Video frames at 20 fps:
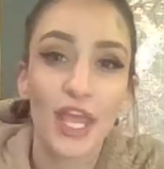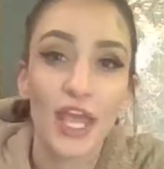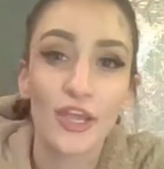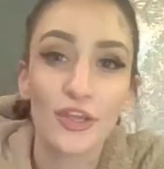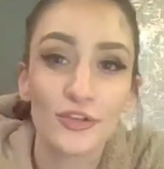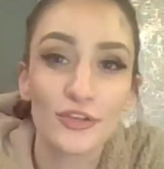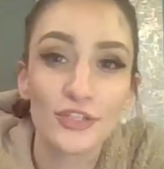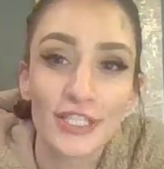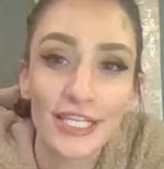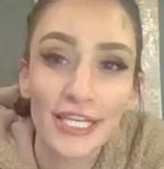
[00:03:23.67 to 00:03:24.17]

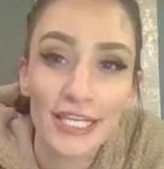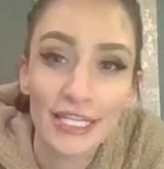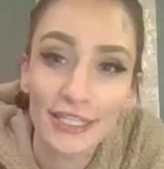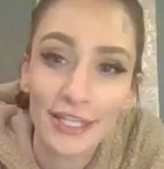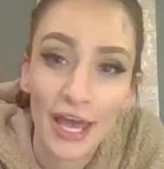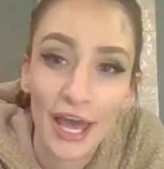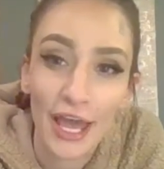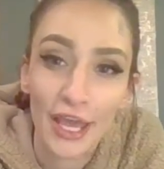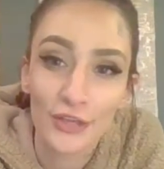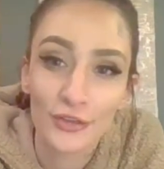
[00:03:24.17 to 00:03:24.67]
You didn't
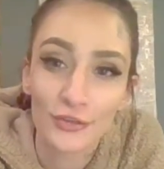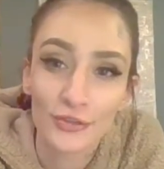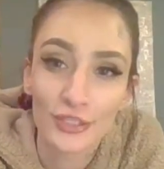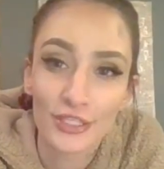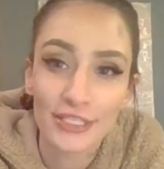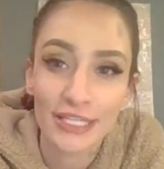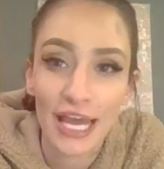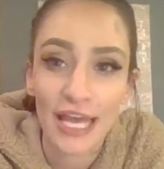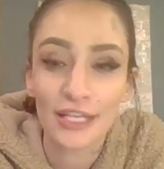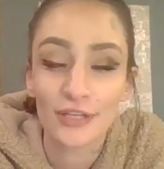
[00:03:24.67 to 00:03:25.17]
die. You
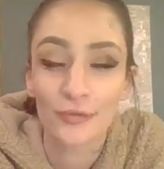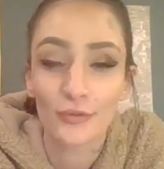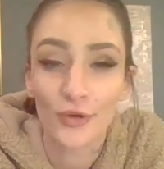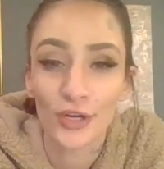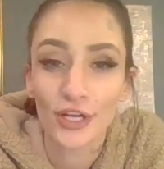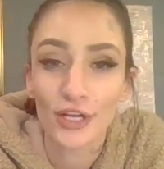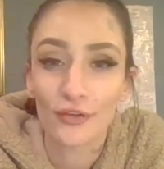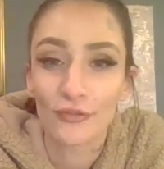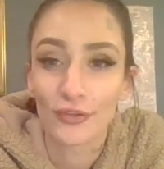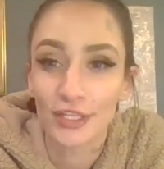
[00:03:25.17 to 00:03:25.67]
just had to
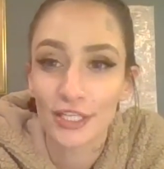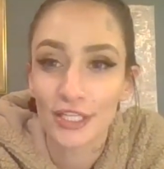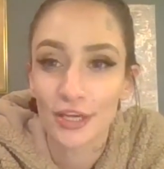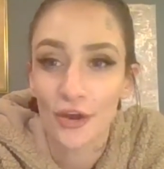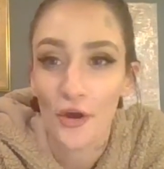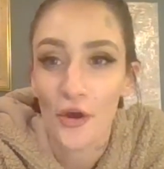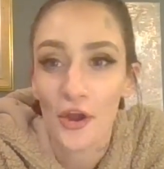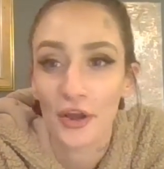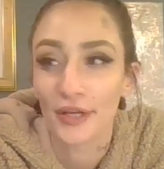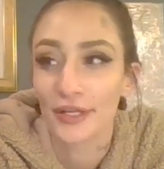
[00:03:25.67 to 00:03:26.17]
work really
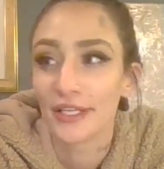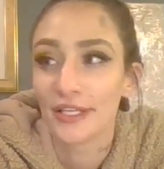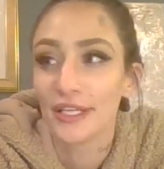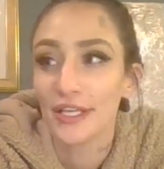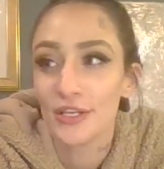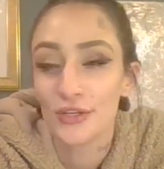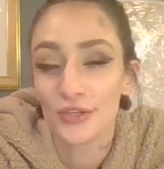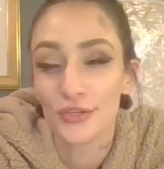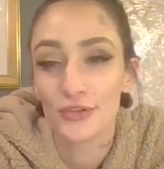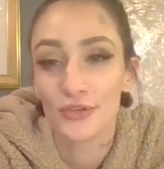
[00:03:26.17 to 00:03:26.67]
hard.
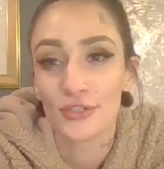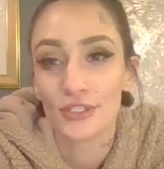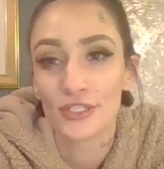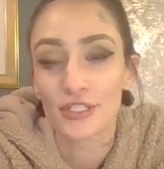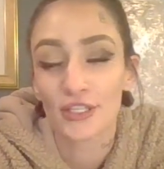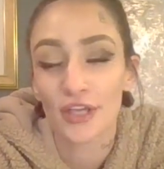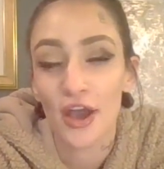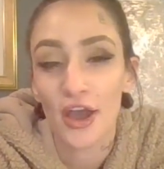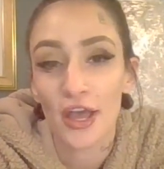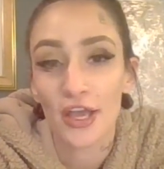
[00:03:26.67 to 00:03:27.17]
You just
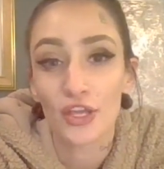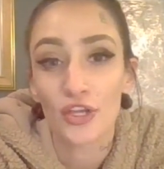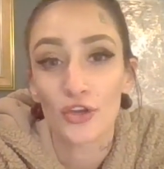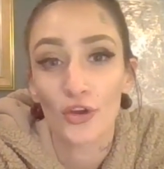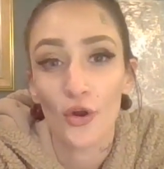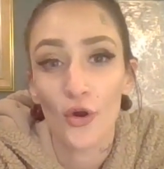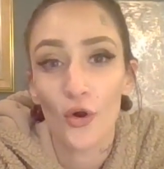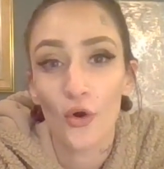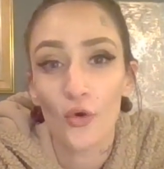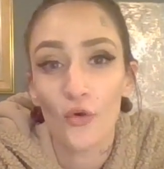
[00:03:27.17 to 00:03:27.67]
got your
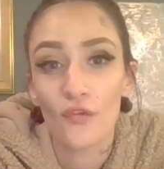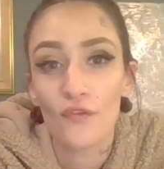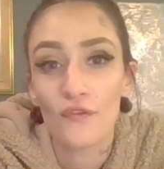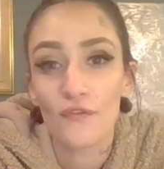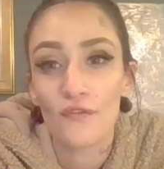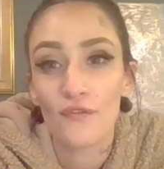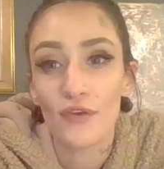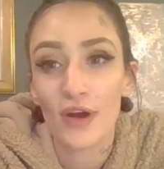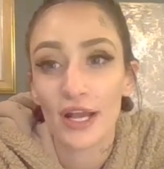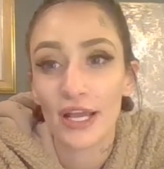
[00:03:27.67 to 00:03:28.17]
whole
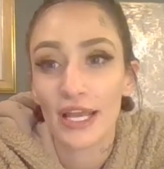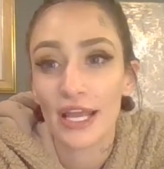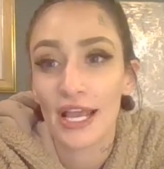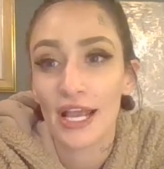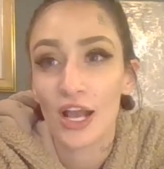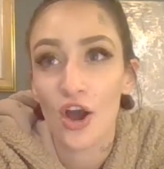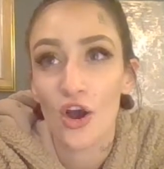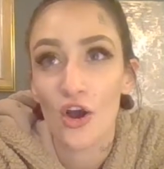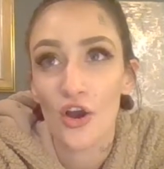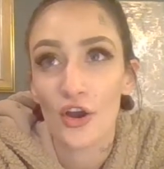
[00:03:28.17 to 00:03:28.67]
fucking
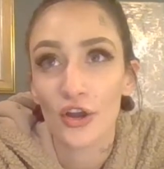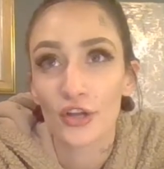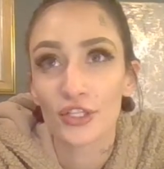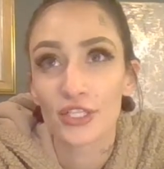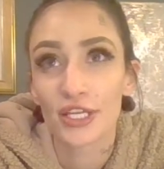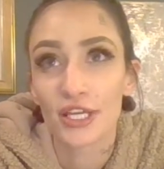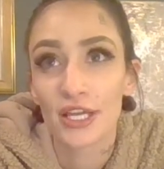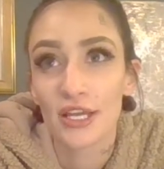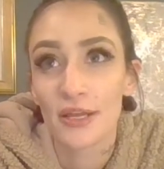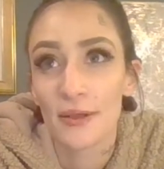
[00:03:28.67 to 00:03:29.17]
heart
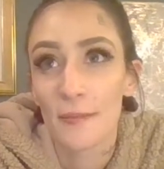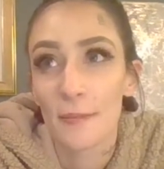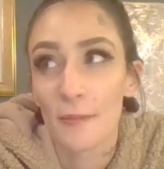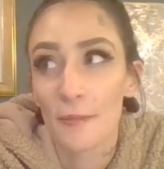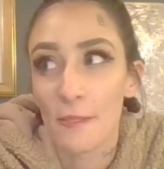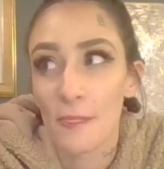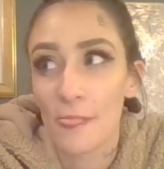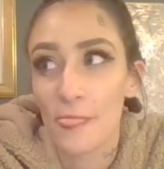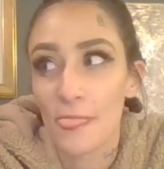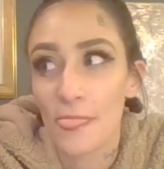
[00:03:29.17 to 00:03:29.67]

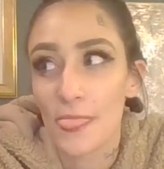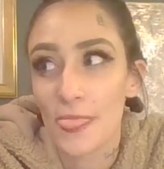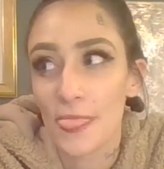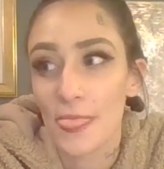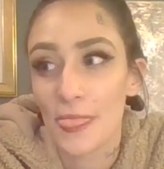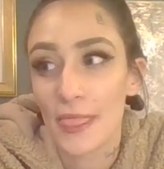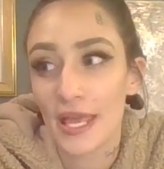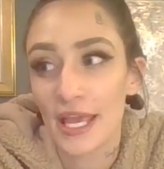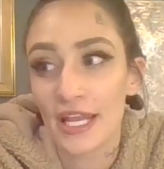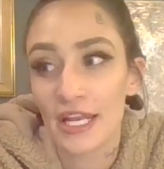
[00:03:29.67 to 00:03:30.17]

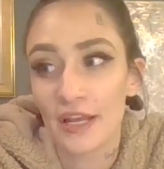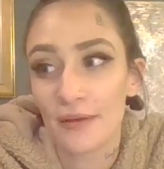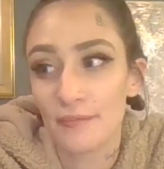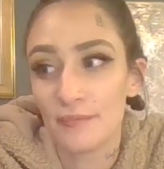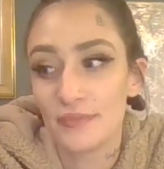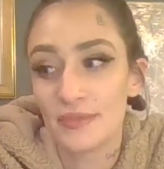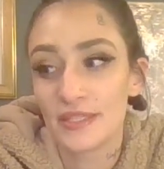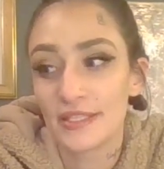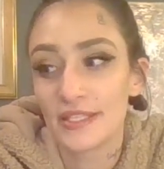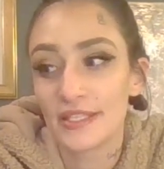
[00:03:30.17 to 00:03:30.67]
in a,
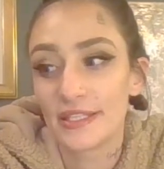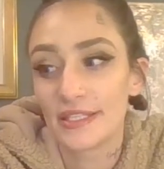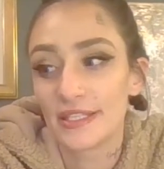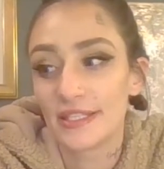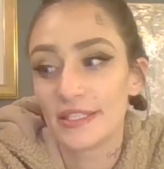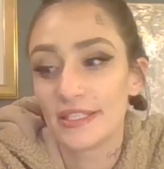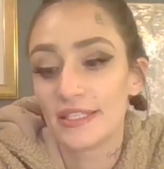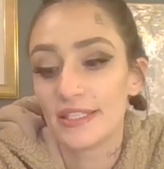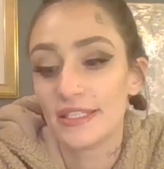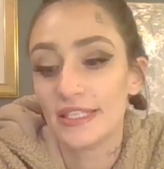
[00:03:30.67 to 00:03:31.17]

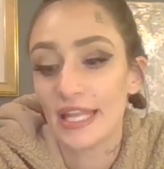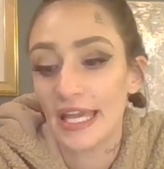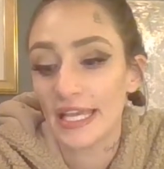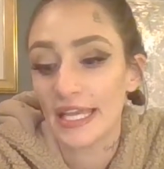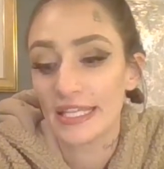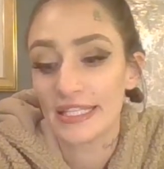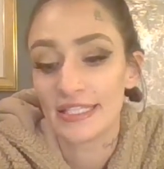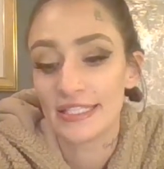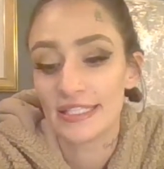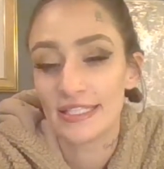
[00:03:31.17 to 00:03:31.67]
like,
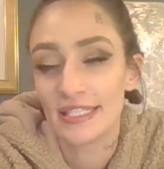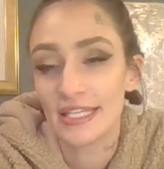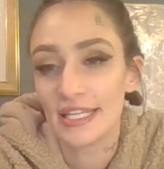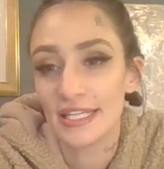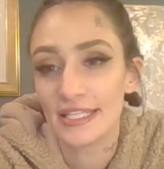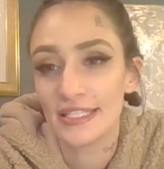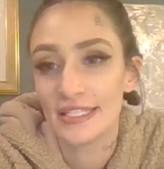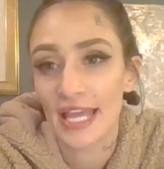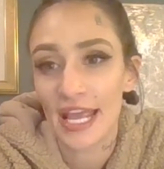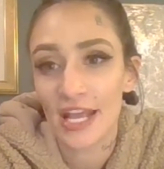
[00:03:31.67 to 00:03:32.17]

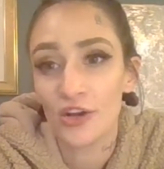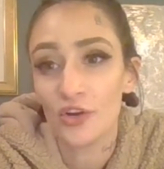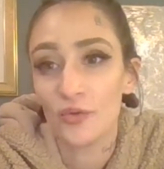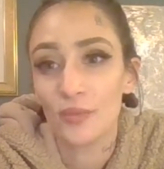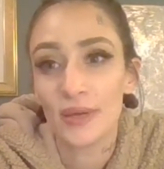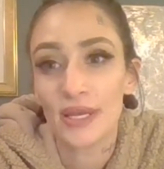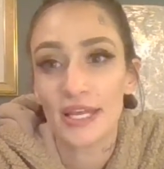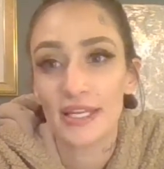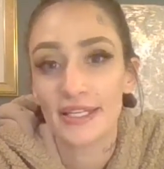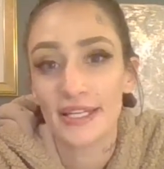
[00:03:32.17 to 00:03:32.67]

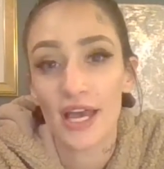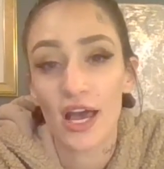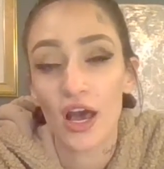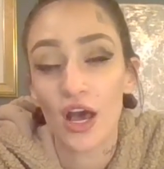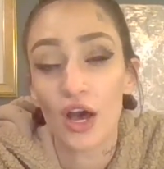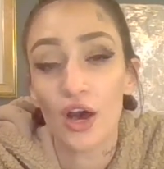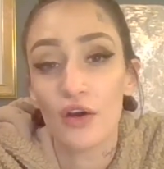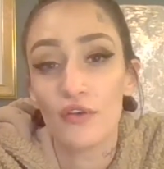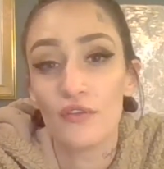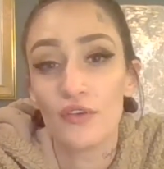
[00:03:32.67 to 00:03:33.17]
entanglement
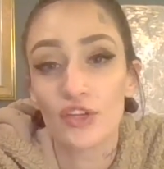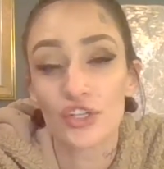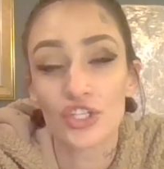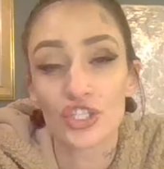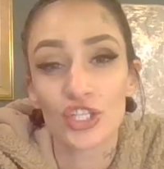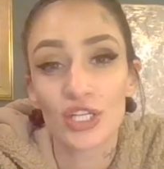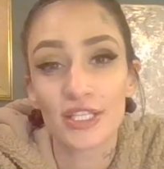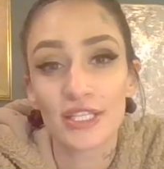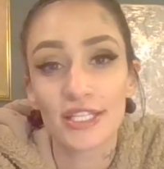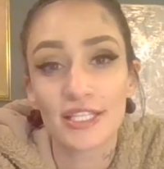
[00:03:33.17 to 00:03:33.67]
of
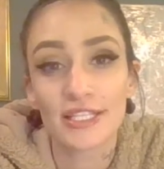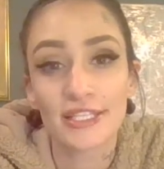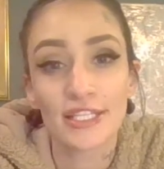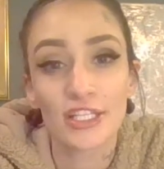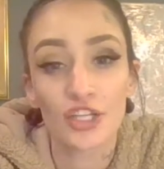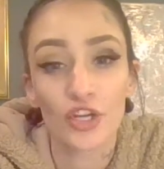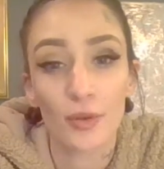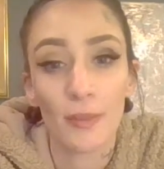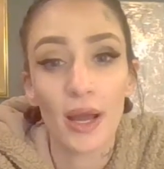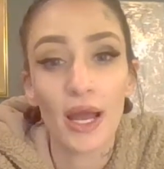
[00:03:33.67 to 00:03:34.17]
shit that's in
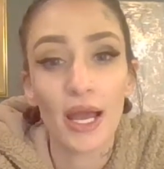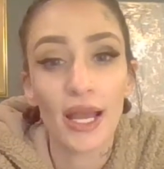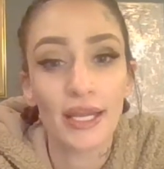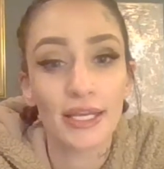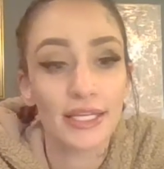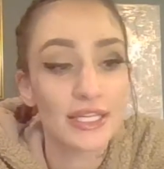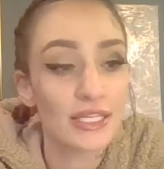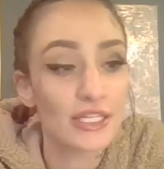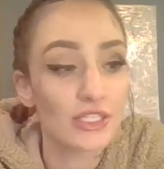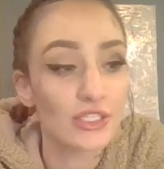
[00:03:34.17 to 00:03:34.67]
your mind.
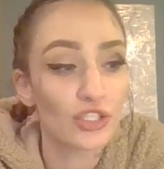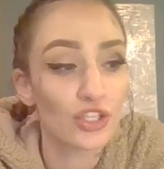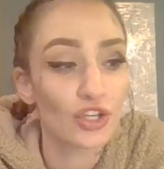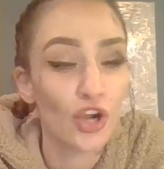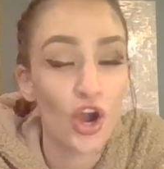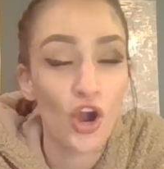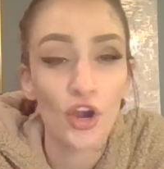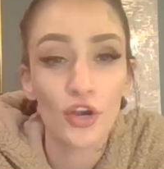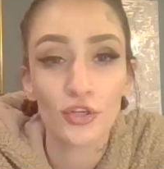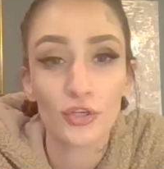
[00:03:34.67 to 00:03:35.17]
It's your
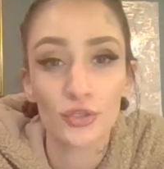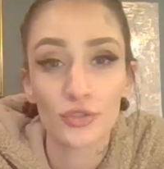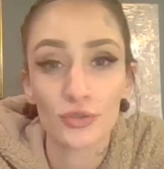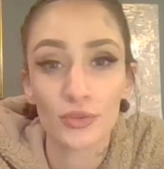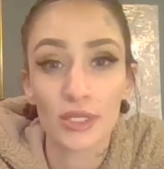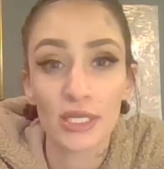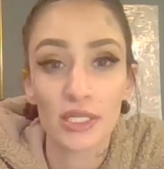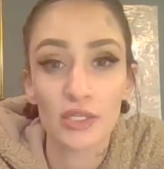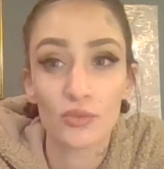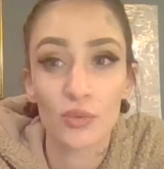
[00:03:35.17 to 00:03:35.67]
heart knows
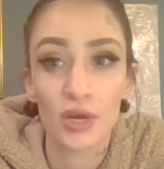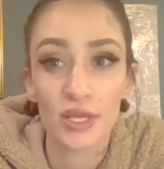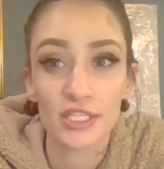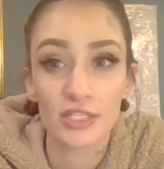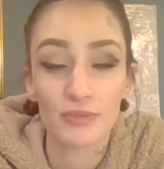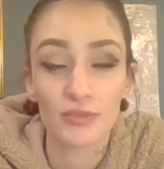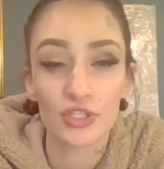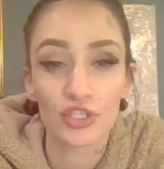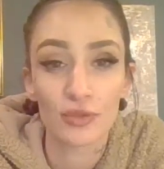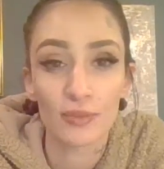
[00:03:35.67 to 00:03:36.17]
what it wants,
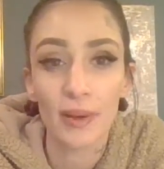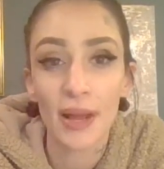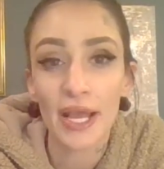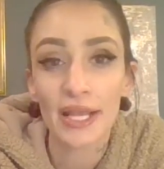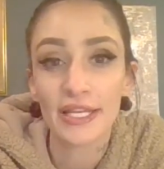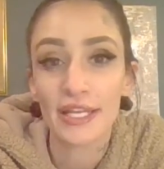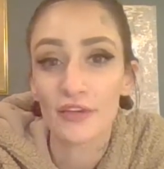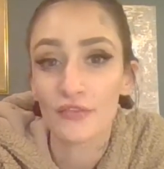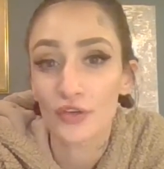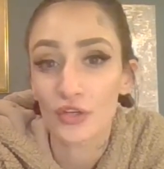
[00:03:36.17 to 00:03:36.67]
but your mind
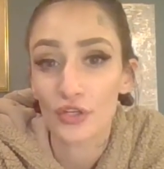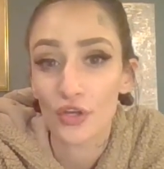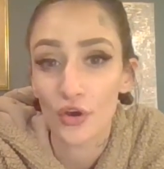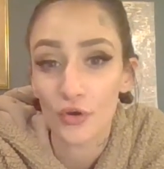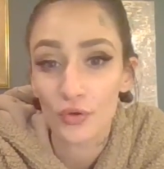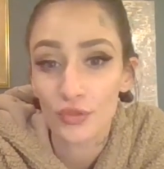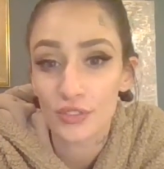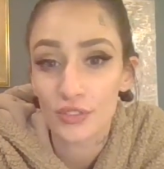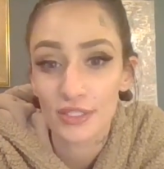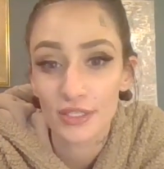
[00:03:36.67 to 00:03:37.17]
never
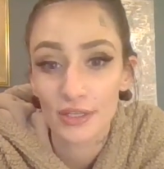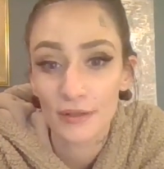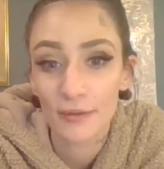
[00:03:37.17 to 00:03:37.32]
knows.